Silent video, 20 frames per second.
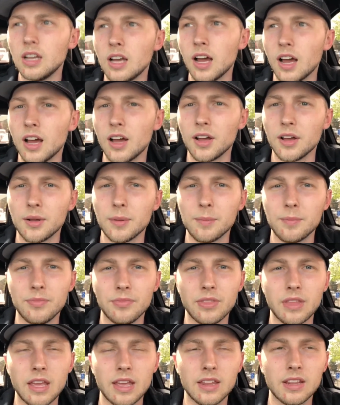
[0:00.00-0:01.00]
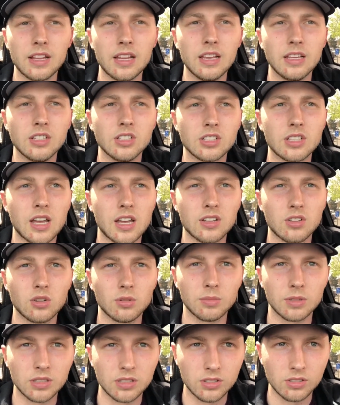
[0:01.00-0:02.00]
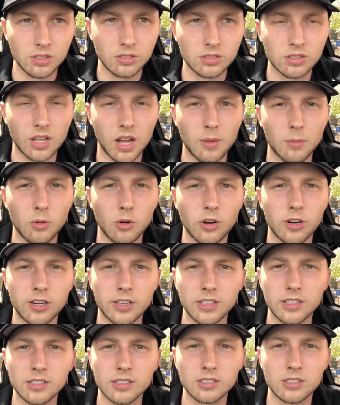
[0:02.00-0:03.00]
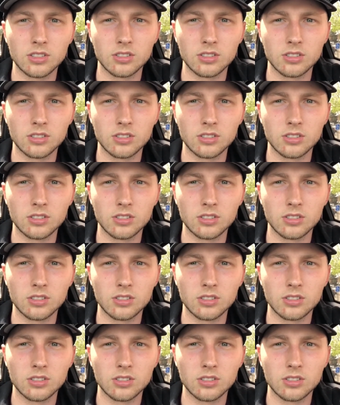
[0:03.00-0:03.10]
And he just kind of told me, you know, stop worrying.